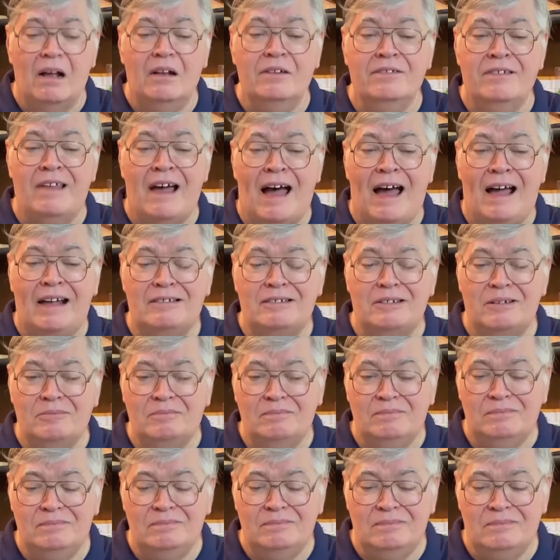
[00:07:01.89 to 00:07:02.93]
"That?
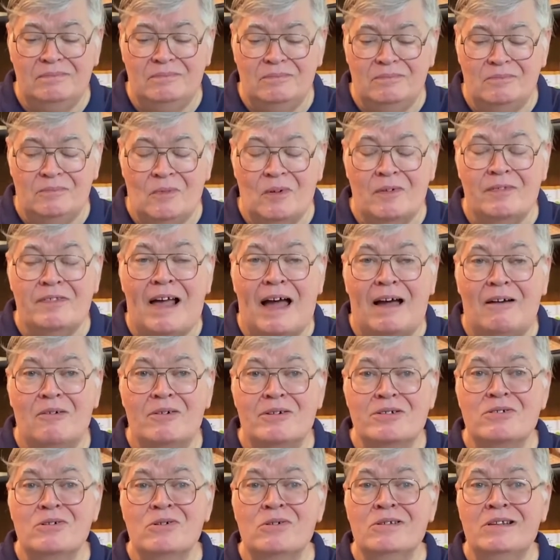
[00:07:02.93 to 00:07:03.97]
Well, that
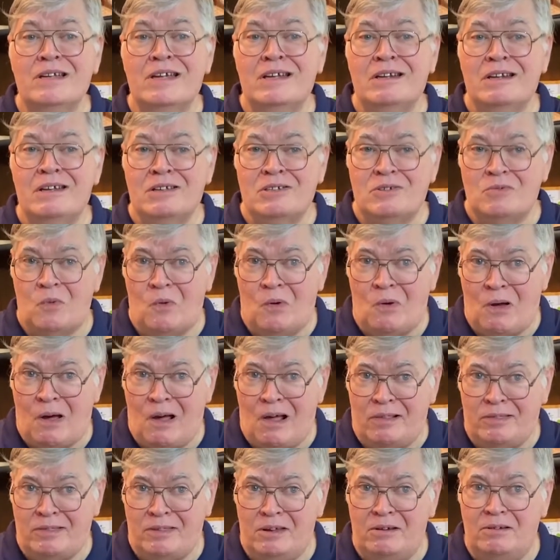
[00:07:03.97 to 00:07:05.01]
was Houdini's
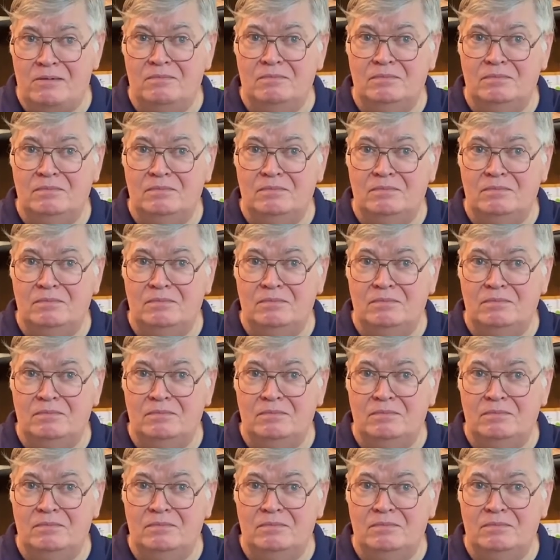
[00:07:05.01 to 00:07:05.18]
wand."